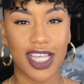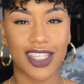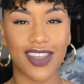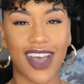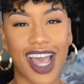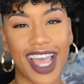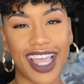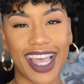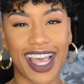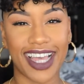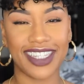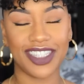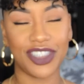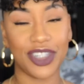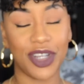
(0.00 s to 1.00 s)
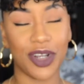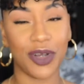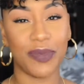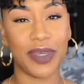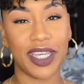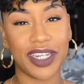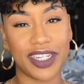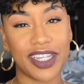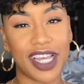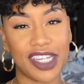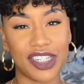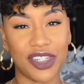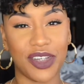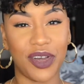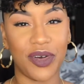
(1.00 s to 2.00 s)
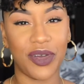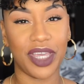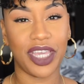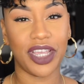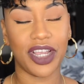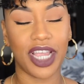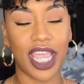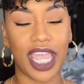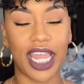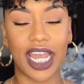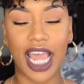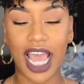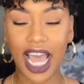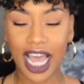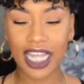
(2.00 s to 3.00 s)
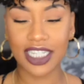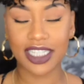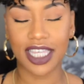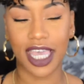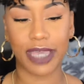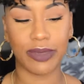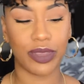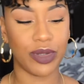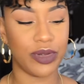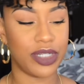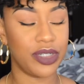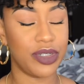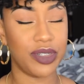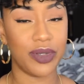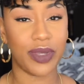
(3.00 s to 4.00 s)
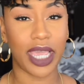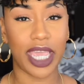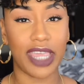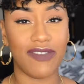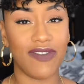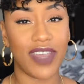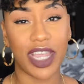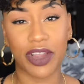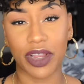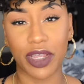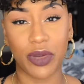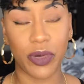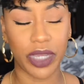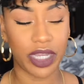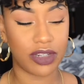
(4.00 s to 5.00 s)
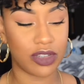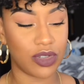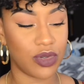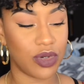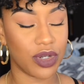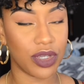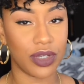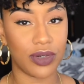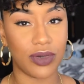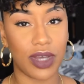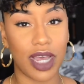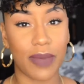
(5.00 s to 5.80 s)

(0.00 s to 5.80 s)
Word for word: So hi guys, it's your girl being Natasha Nicole here and I just came through to do a very quick tutorial.